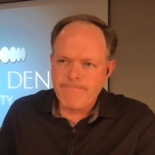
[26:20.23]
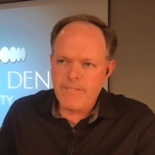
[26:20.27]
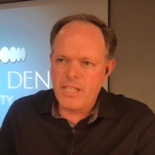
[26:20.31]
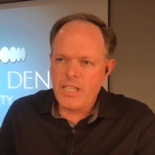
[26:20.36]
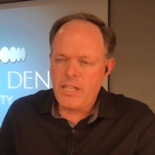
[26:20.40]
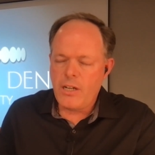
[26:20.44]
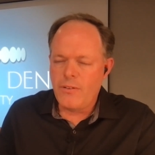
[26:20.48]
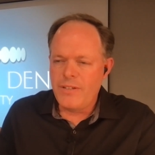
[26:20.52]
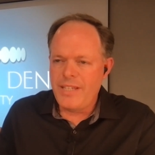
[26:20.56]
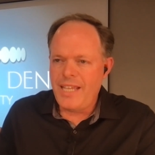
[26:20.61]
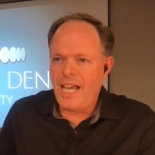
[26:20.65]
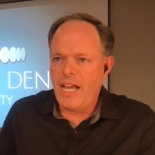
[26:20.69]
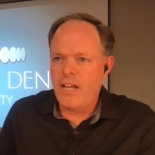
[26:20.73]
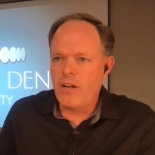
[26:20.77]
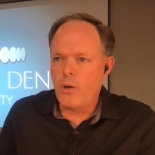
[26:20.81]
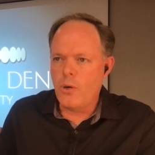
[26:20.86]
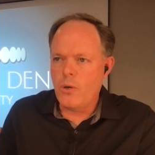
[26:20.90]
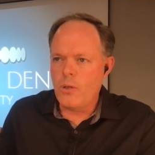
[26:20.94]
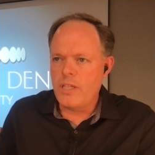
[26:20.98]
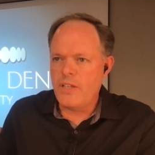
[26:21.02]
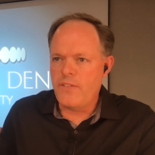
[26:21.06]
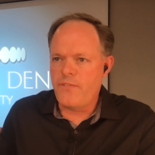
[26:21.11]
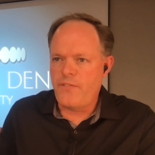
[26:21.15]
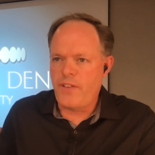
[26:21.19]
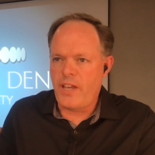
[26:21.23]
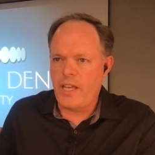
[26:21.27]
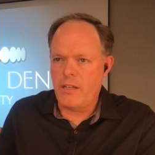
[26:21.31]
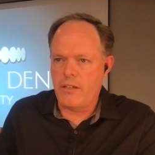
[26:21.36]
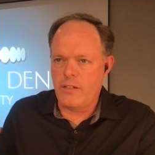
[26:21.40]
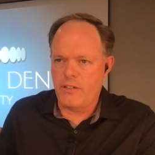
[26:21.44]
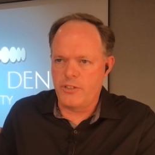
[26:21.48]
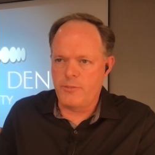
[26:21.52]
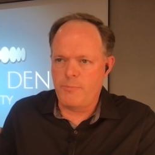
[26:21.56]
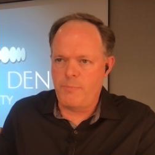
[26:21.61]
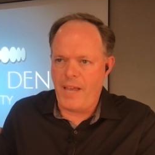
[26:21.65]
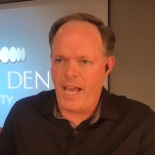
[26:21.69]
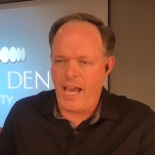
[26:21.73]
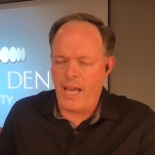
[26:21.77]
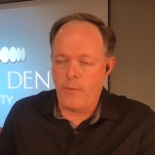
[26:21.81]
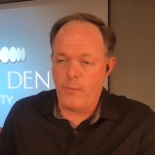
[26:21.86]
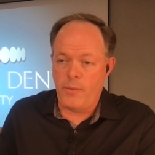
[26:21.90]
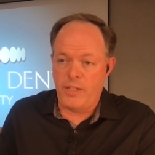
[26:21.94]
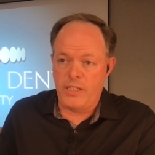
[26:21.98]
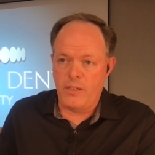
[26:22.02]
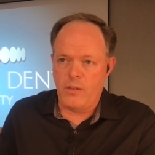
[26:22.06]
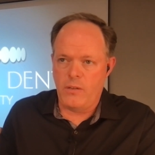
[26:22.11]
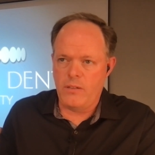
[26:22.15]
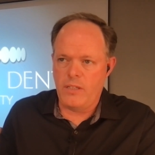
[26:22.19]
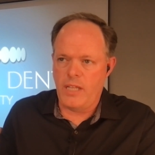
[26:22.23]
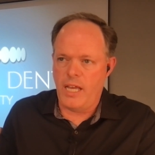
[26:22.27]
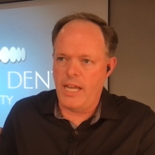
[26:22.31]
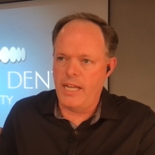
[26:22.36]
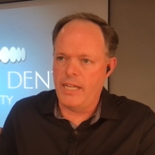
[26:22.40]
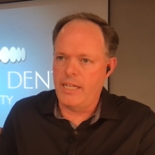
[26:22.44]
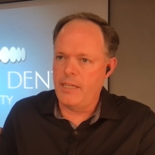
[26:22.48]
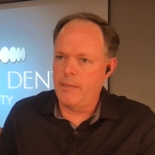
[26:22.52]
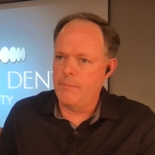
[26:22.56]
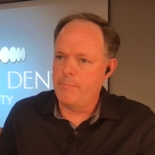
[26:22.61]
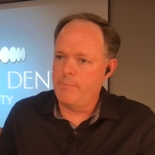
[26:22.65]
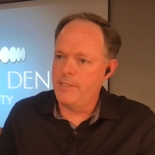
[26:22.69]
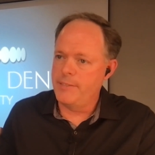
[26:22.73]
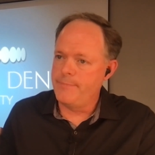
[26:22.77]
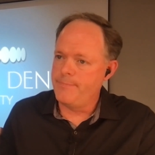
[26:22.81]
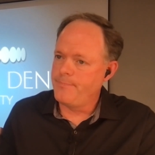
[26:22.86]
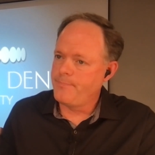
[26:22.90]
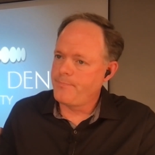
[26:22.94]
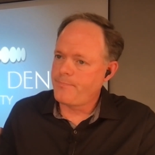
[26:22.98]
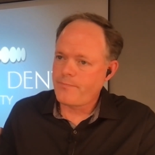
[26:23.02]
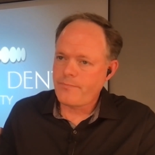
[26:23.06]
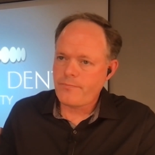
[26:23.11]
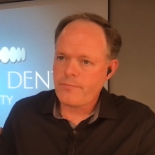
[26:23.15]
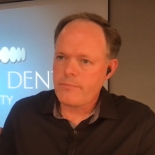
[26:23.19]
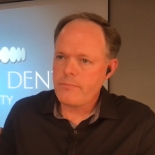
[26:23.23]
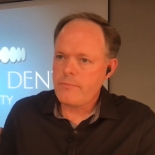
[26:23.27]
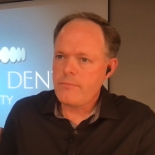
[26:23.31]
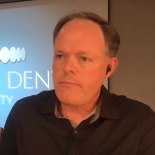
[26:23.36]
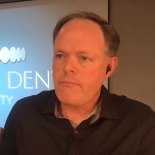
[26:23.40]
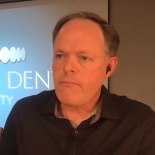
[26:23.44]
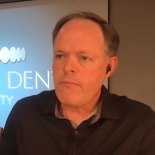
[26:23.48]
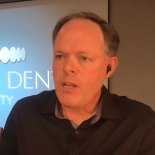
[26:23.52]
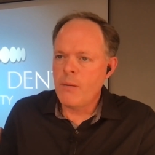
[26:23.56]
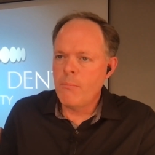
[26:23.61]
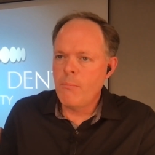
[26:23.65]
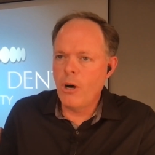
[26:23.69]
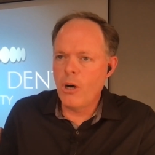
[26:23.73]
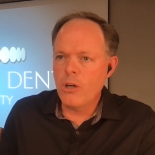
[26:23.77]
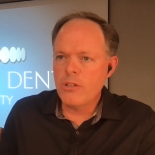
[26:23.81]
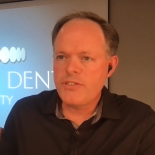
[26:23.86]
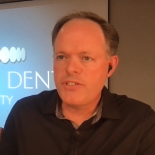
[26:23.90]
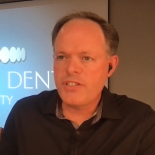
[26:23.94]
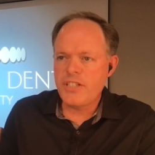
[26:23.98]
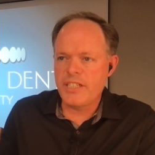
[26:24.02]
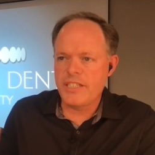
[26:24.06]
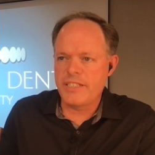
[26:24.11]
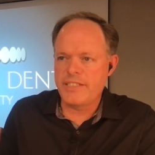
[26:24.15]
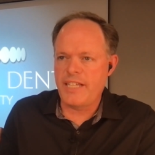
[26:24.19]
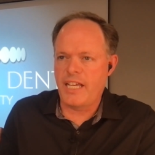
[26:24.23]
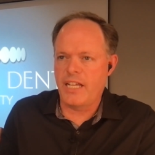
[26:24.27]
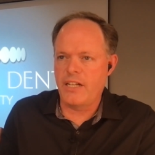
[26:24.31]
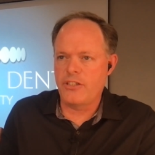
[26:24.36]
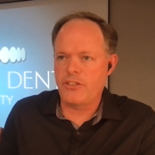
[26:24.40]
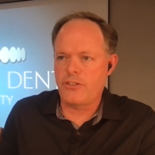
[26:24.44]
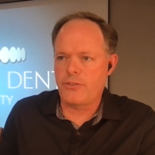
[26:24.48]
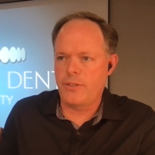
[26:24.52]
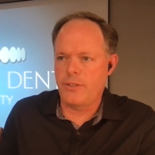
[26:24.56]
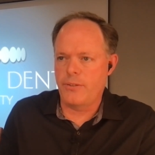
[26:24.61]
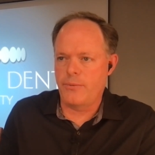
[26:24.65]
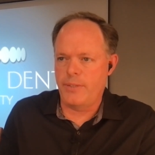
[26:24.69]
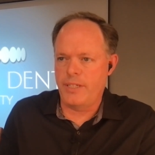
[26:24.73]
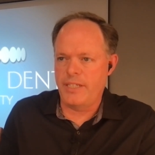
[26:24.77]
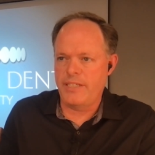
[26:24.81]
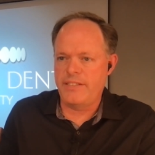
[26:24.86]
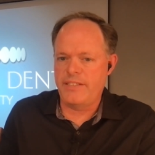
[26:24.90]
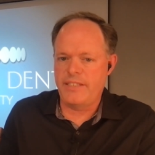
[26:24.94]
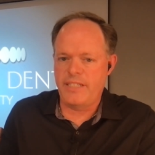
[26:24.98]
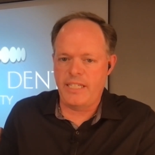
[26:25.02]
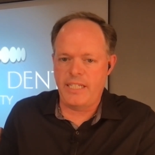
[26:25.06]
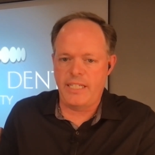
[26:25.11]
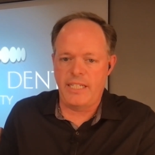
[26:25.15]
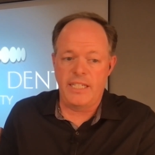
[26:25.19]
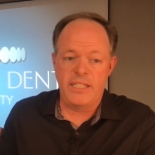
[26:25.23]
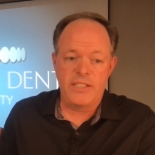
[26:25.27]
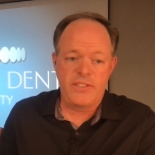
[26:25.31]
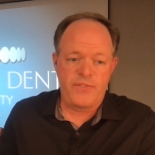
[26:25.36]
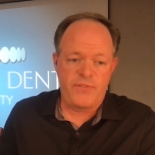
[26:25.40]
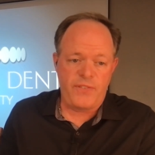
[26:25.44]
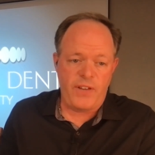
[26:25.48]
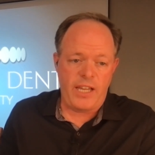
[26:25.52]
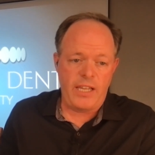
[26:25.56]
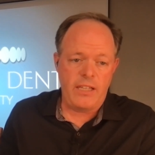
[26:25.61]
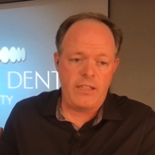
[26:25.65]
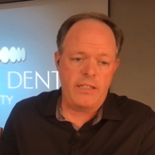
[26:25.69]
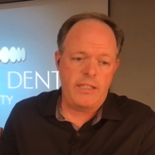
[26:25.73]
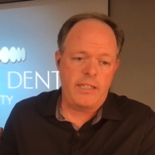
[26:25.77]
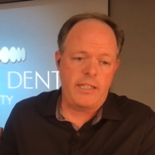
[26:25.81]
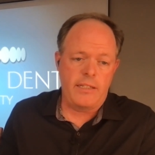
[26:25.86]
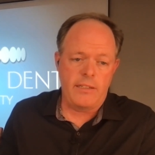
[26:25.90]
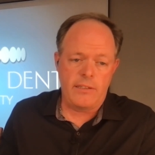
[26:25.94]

yeah, an early failure is bad and we don't like it, but most of the dentistry we see is failing.